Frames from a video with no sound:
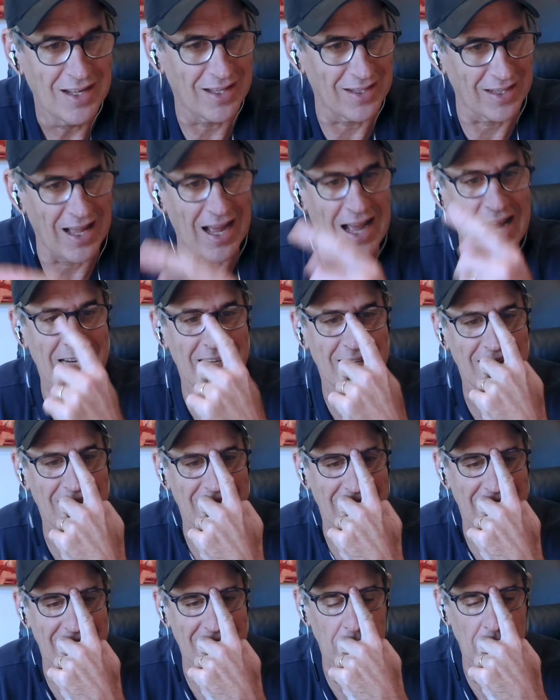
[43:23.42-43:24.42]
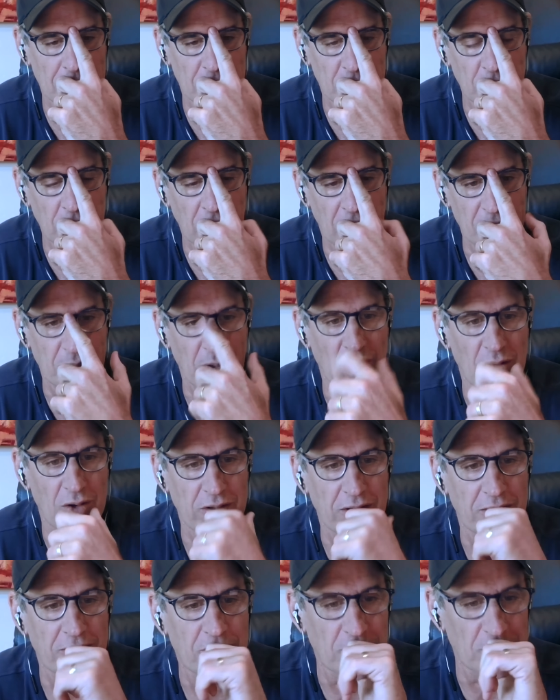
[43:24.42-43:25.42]
a lot, and I, I'm sure I
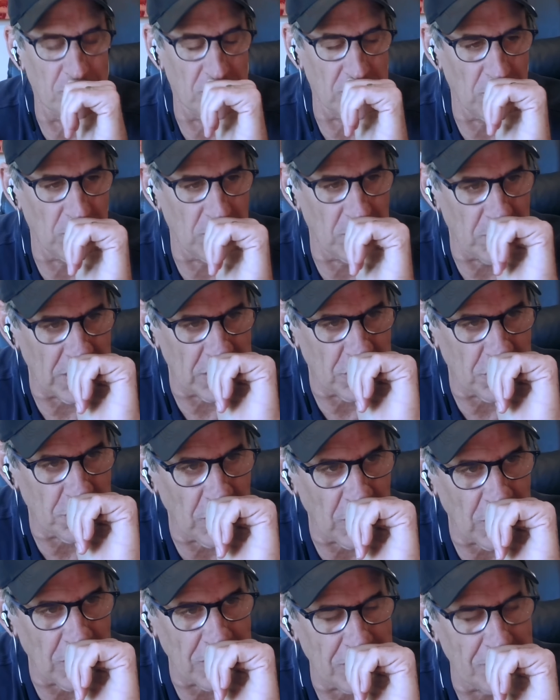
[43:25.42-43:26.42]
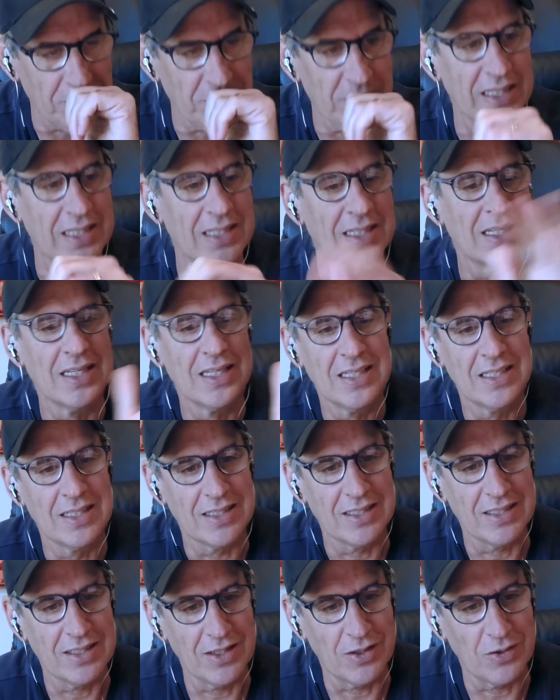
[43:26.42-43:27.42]
borrowed it from someone much smarter than me.
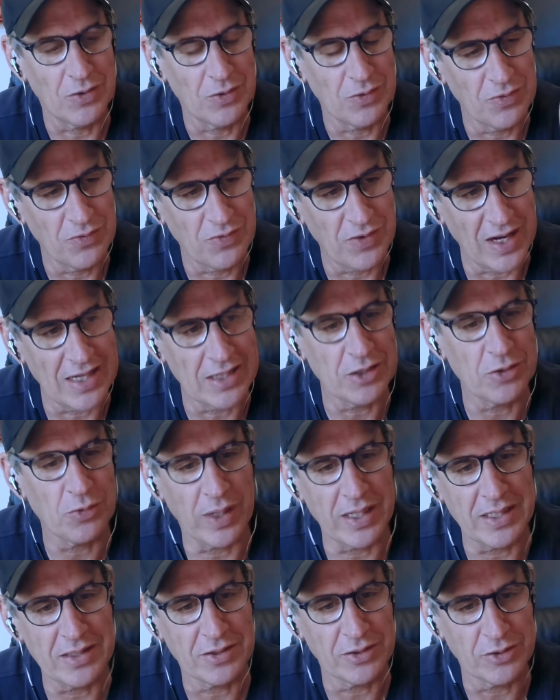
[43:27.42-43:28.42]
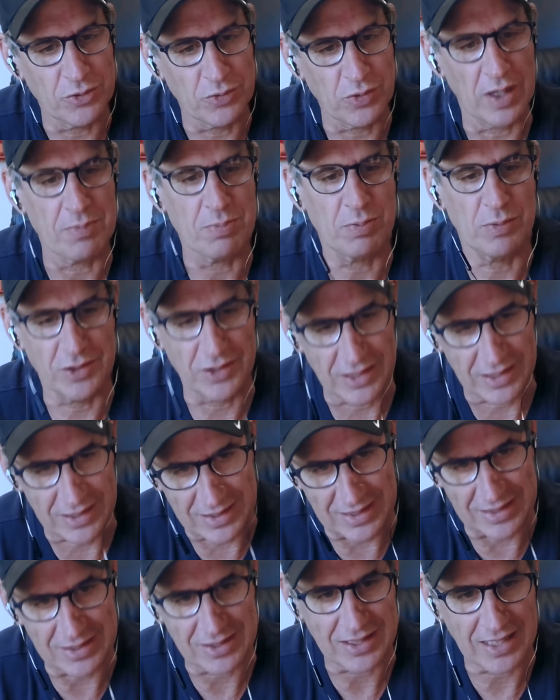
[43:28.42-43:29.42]
You know, valuations
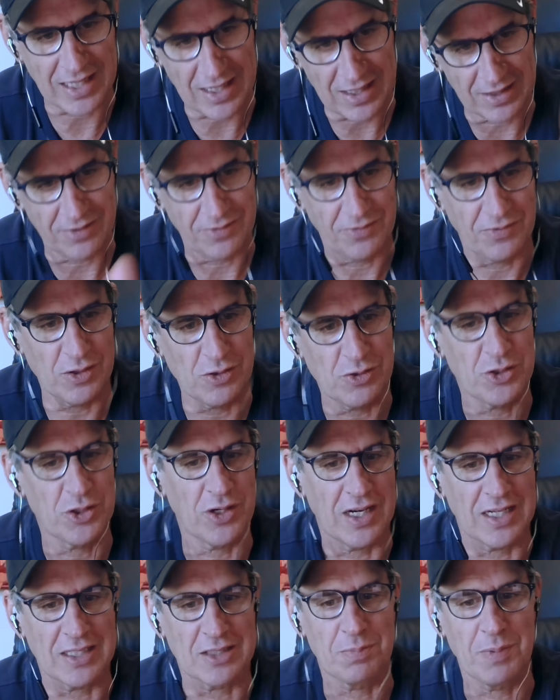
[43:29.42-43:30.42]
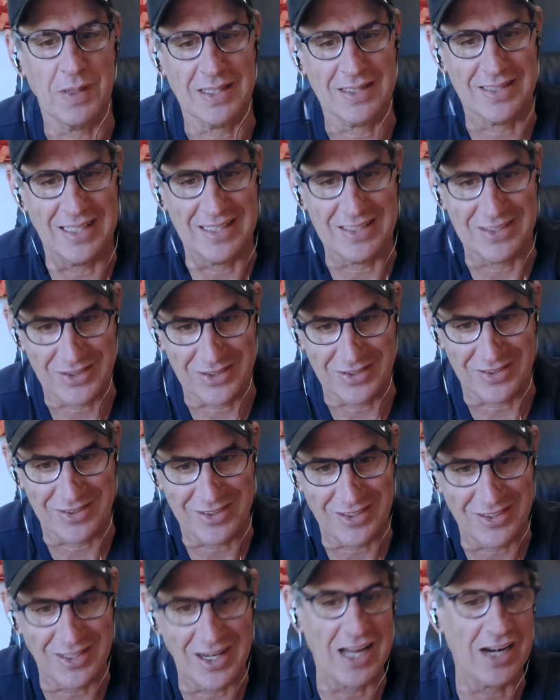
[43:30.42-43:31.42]
represent discounted future expectations.
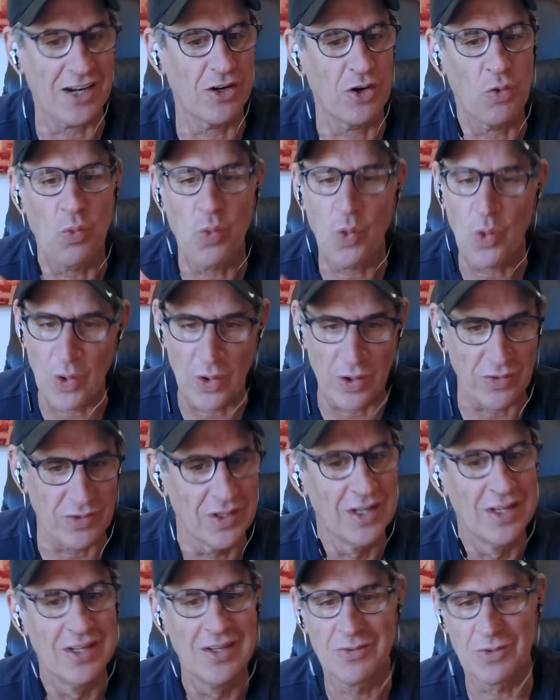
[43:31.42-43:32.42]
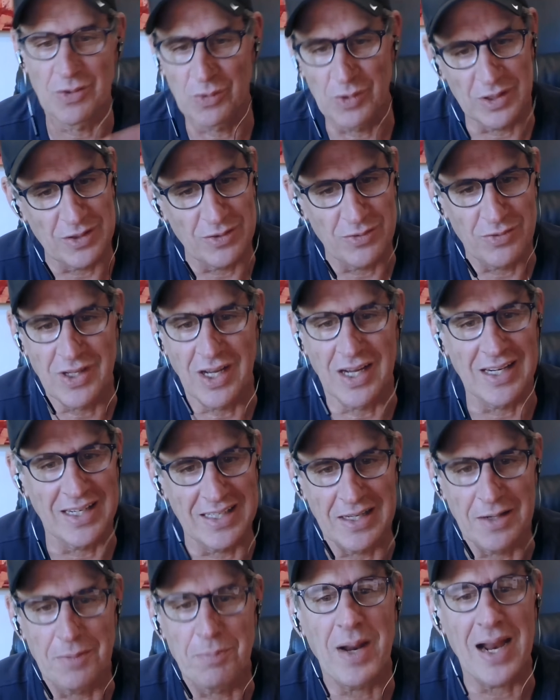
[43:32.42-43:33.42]
They're not an award for what you've done
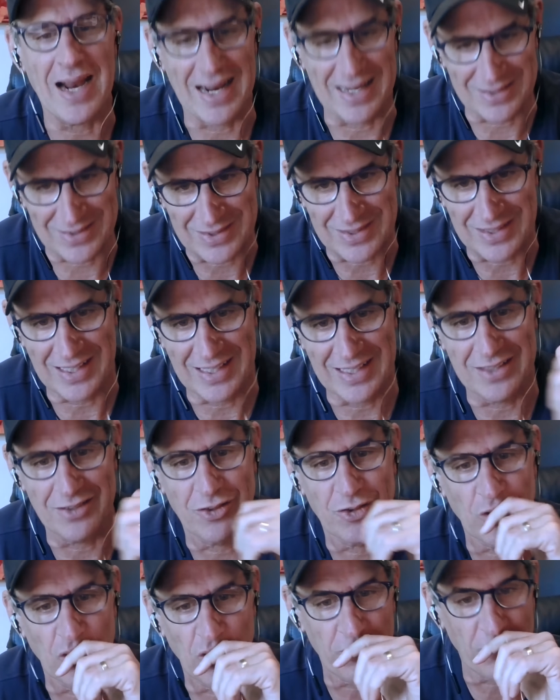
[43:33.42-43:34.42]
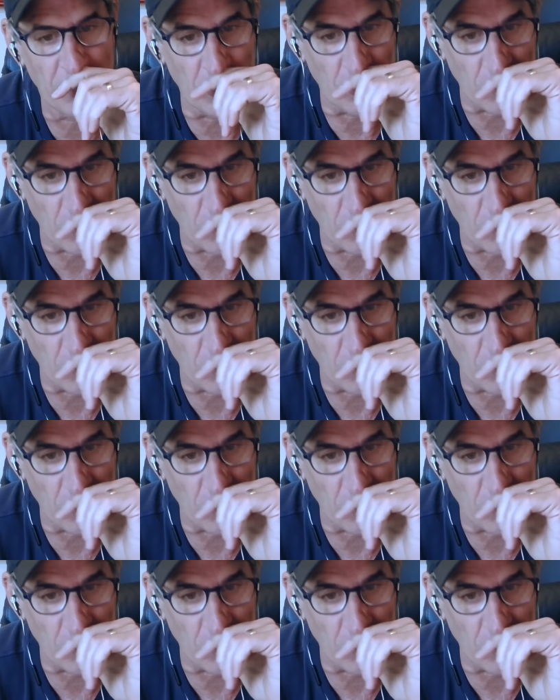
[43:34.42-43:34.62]
in the past. And so if you